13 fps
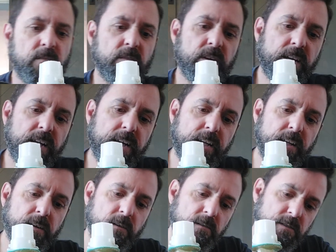
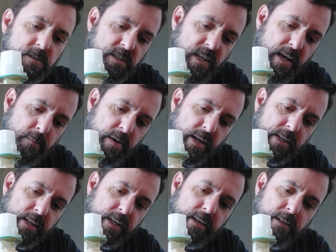We'll snap back
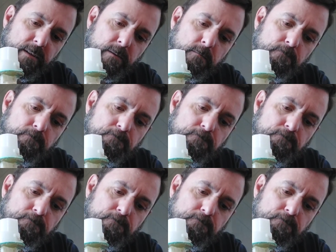together.